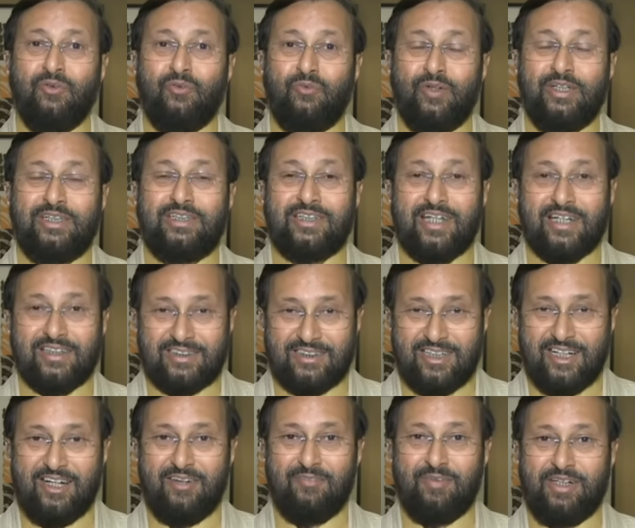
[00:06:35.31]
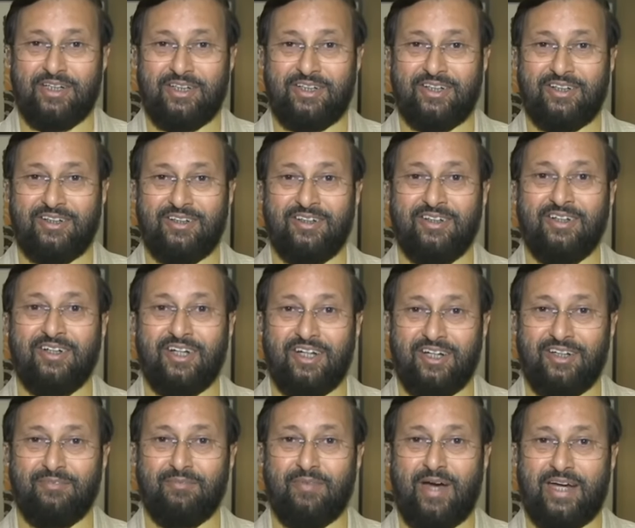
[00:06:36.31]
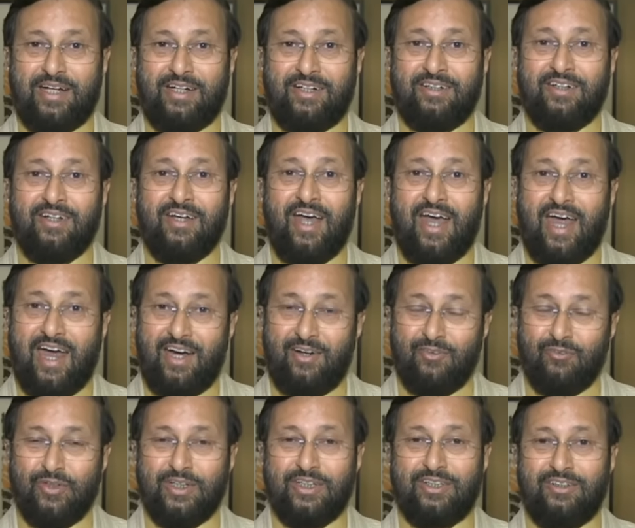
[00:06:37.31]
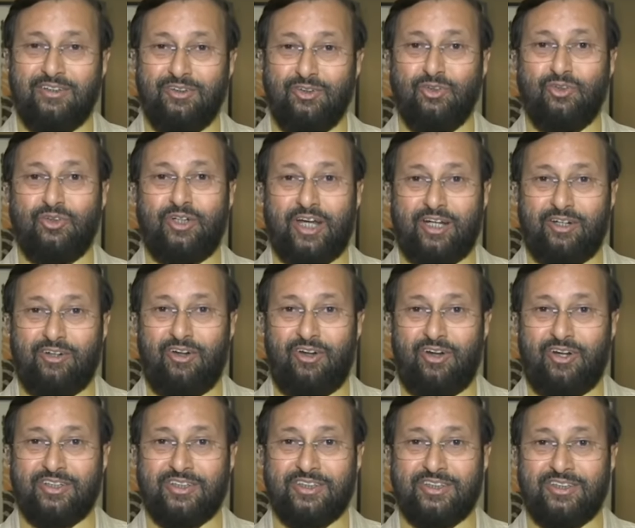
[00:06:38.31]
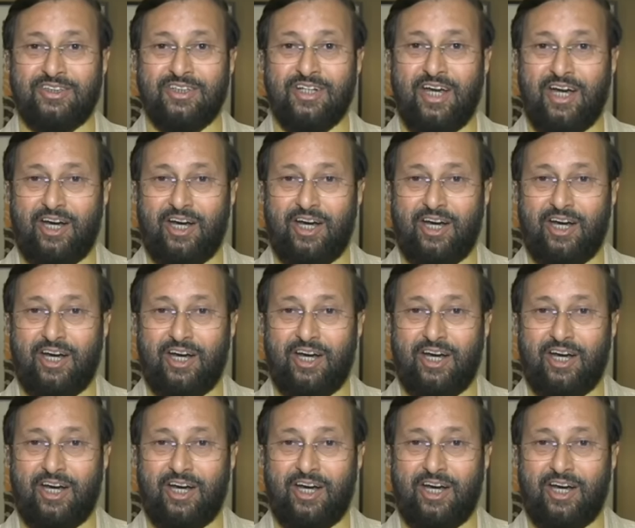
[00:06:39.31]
with sustainability in mind and with new technologies,